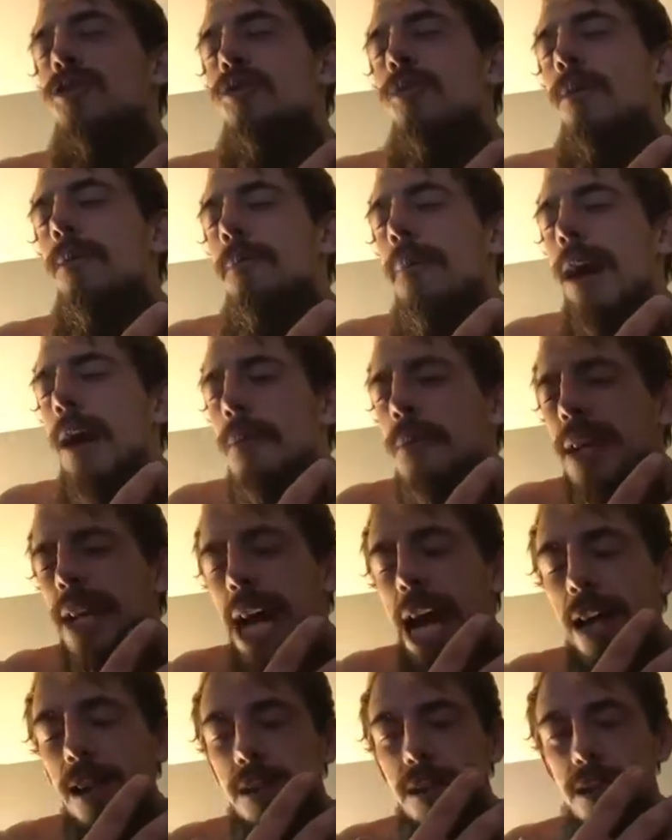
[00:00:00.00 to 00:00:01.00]
to what my
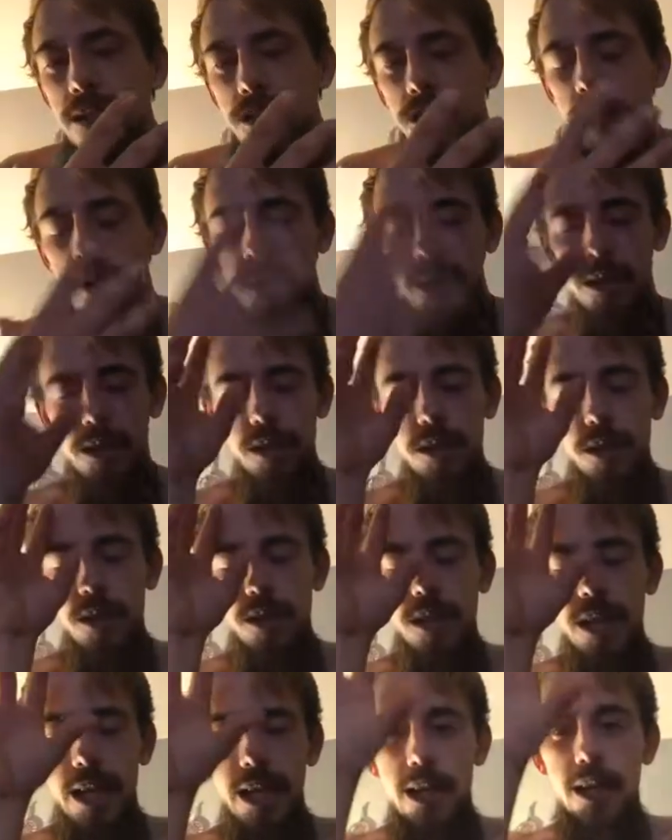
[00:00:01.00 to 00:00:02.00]
reality is going to look
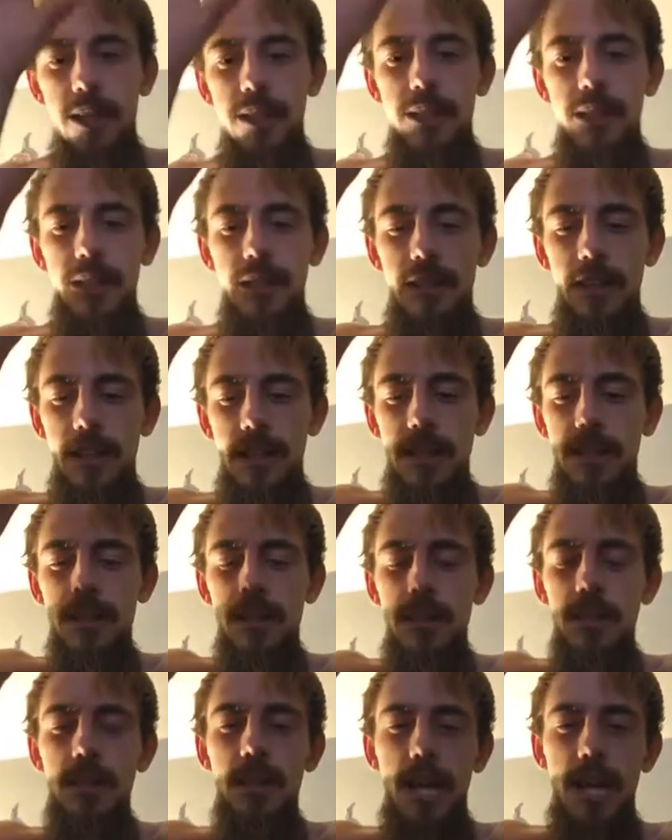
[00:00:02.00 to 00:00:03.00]
like
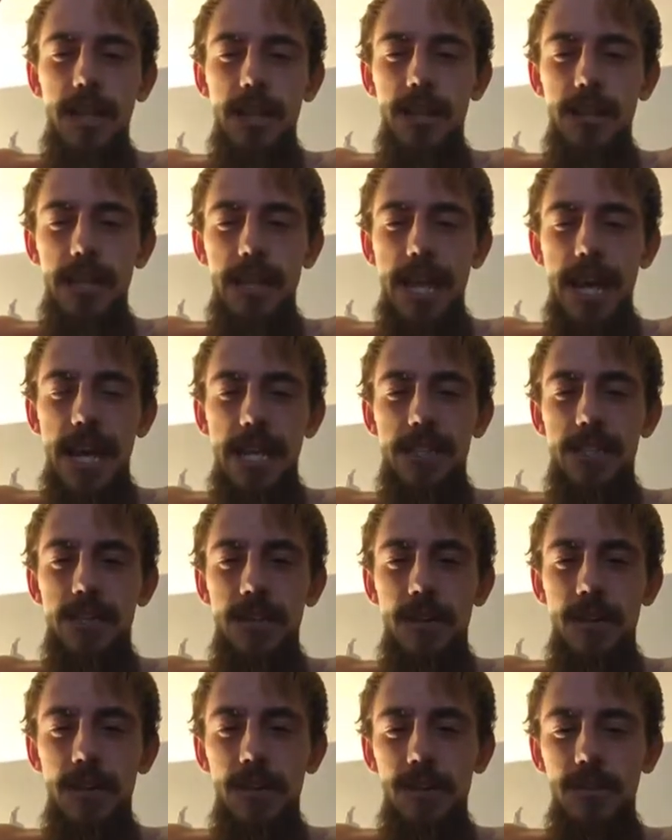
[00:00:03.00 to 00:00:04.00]
on the
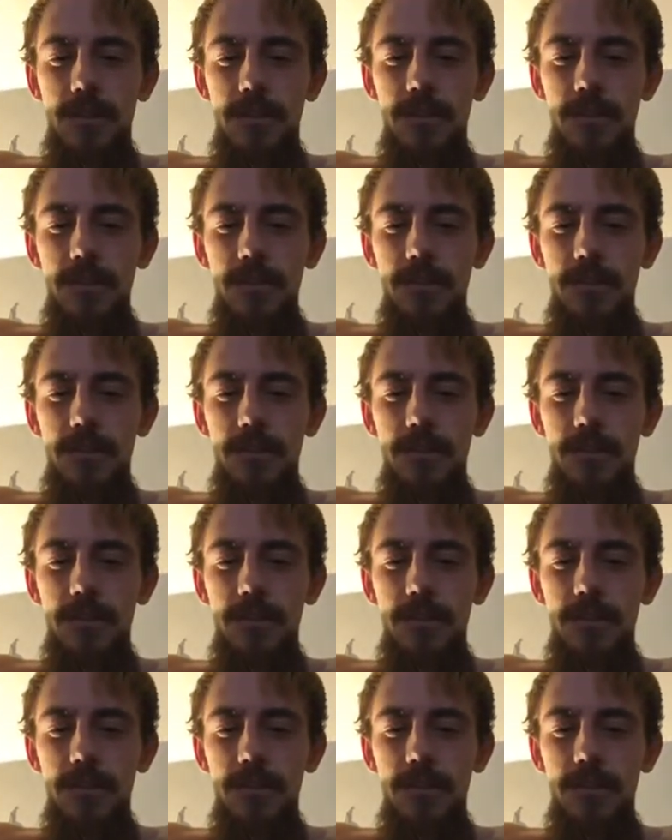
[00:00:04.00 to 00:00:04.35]
external.